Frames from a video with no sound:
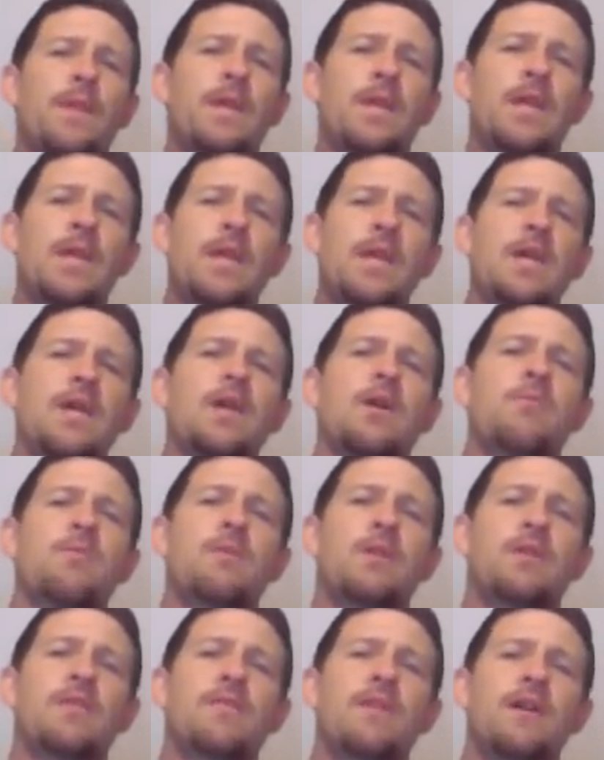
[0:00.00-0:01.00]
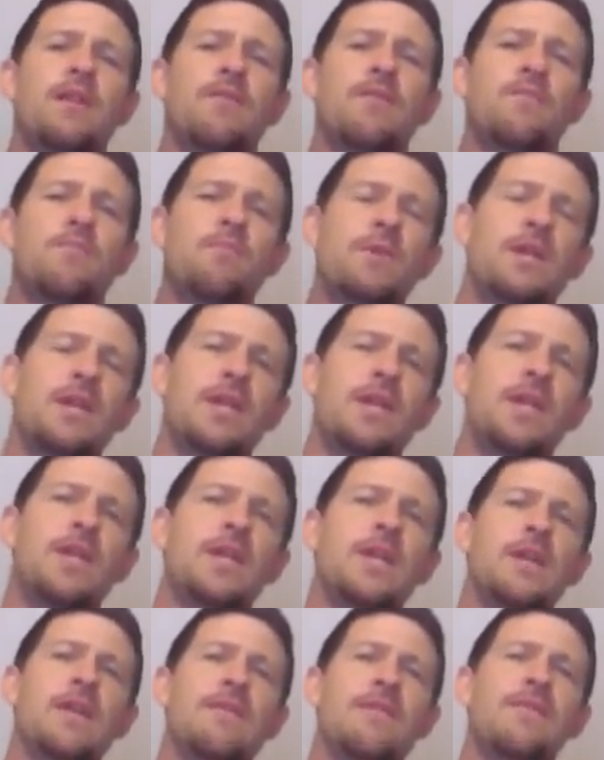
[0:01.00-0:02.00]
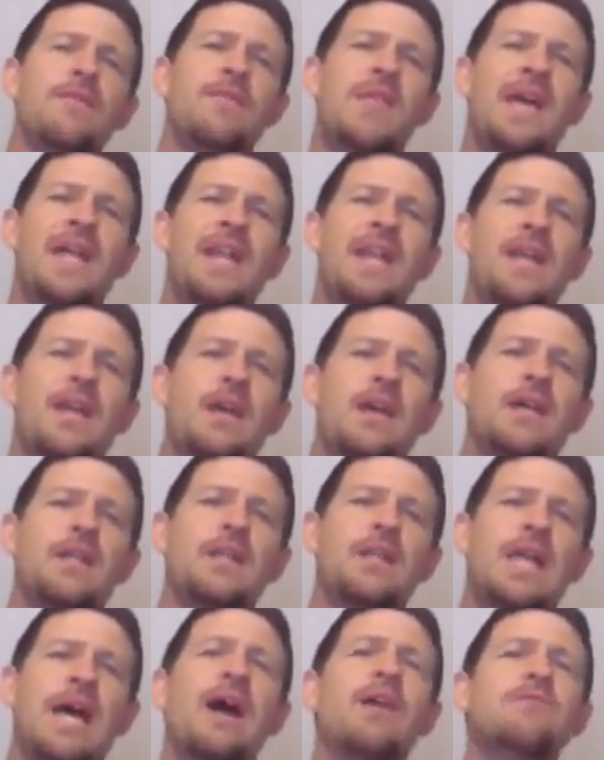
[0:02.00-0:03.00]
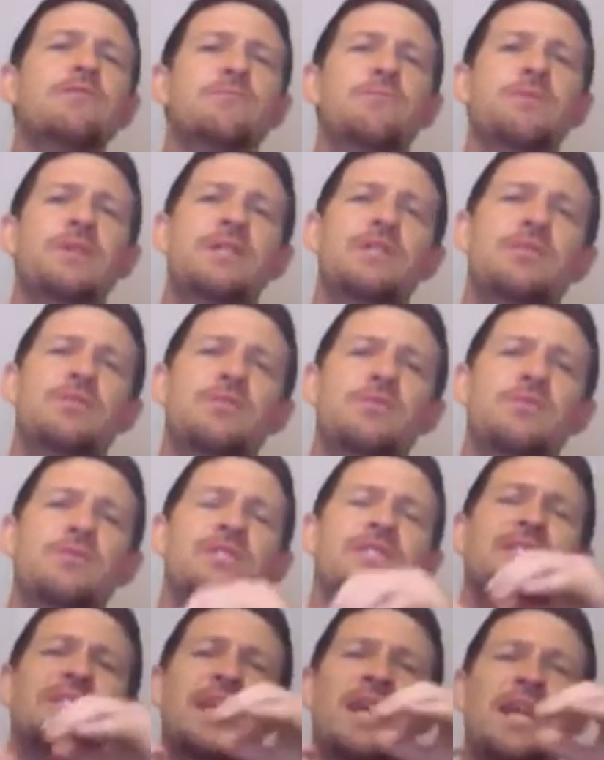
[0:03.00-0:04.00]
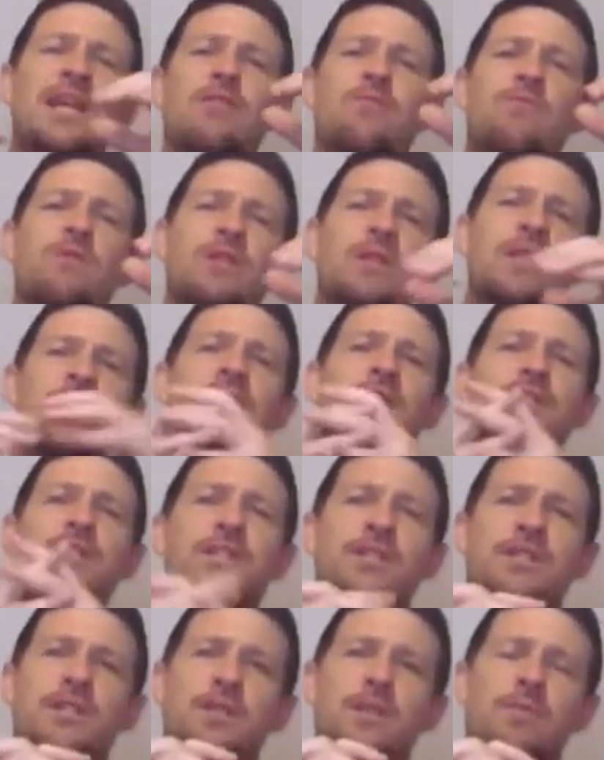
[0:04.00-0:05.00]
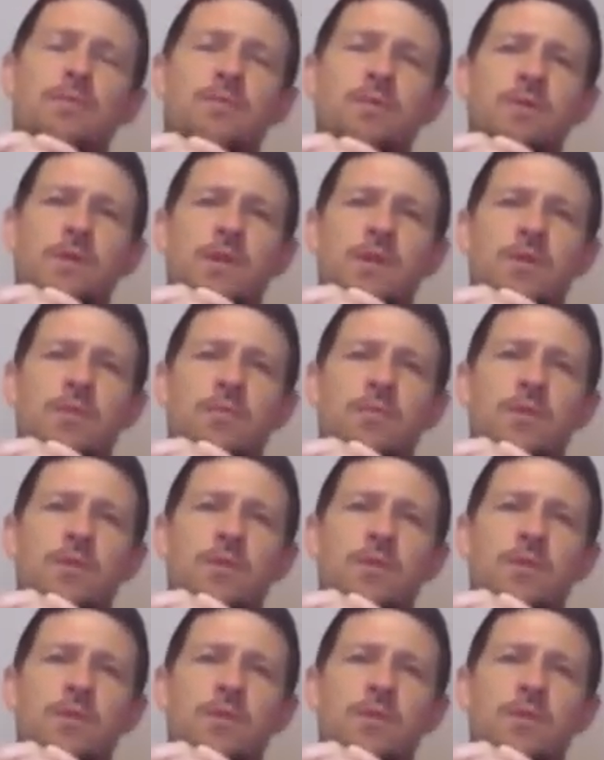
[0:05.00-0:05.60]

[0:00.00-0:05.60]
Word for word: him instead of me is that allows me to sustain a relationship with him.